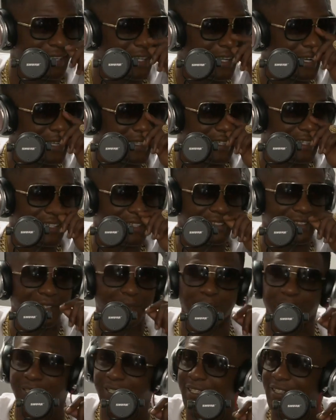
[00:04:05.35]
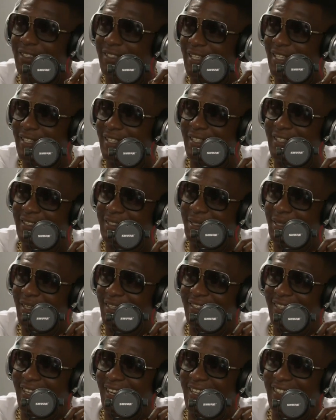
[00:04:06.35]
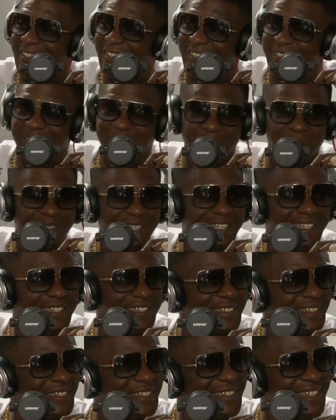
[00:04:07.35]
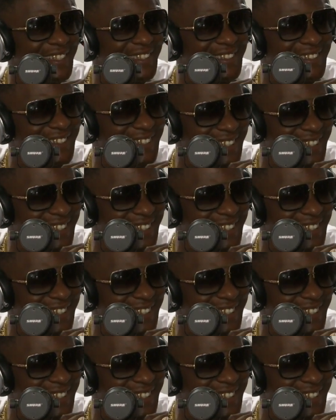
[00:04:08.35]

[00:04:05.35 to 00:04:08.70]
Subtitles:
I needed some cuts. I needed some diesel, you know.